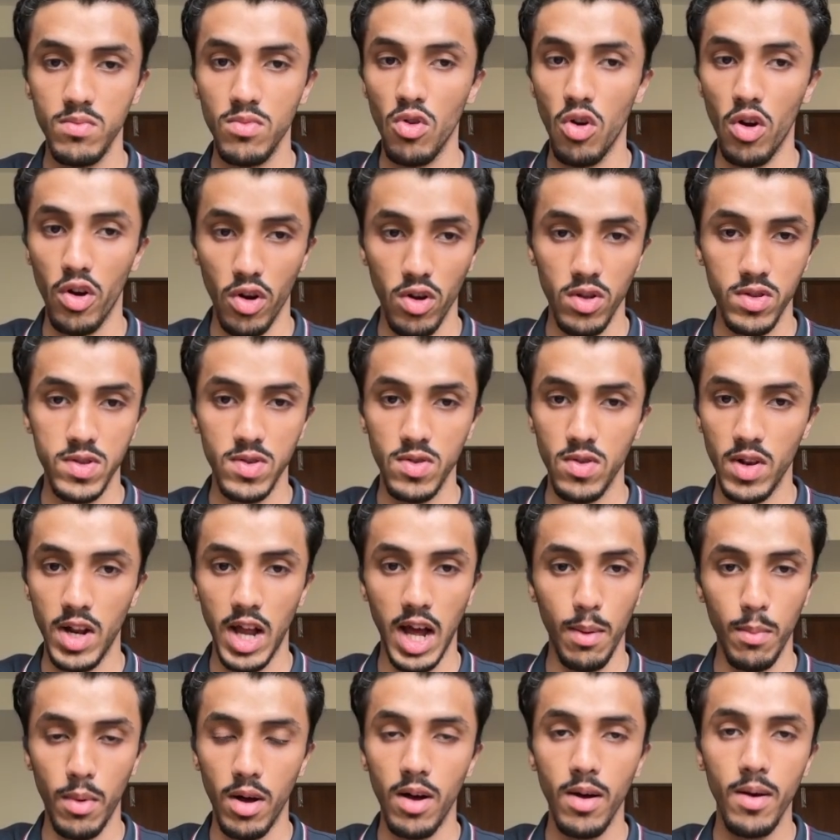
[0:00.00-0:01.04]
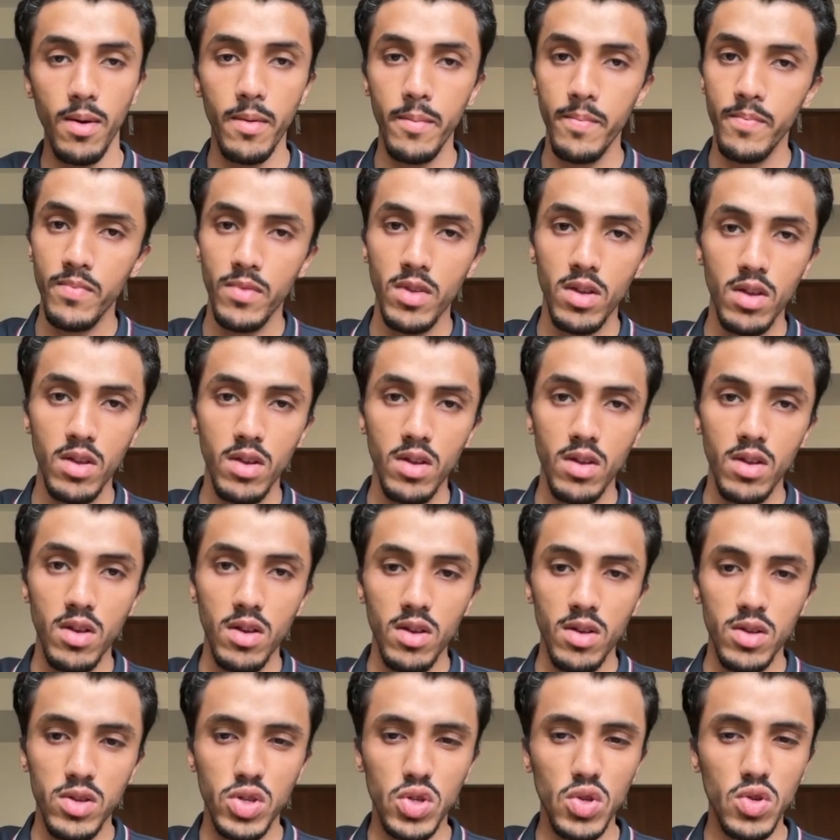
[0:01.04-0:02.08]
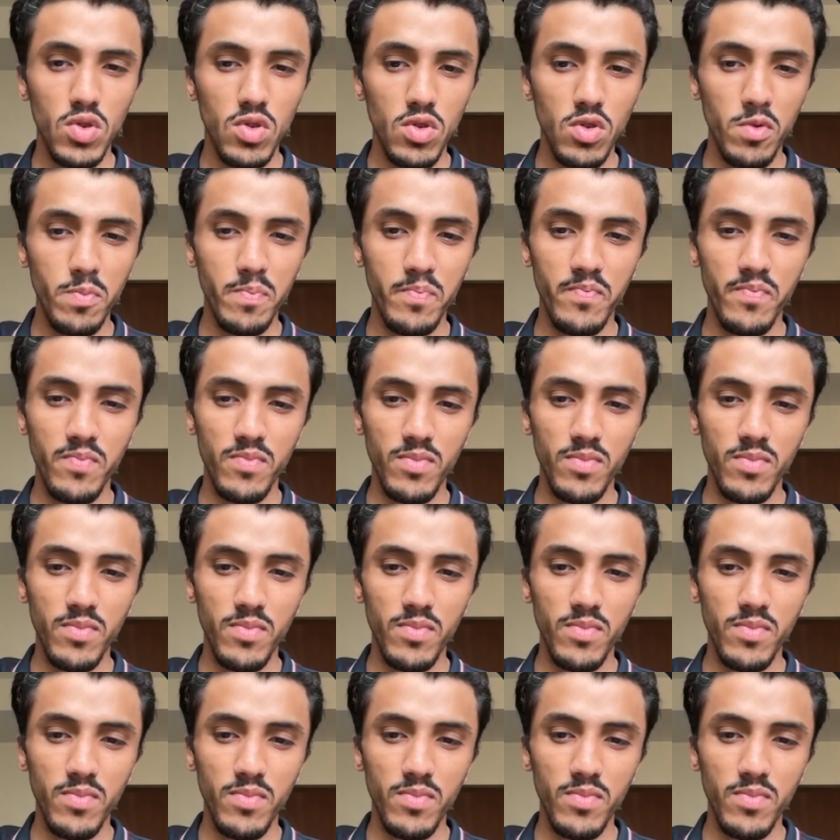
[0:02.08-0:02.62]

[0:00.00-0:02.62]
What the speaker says: or also Llama. So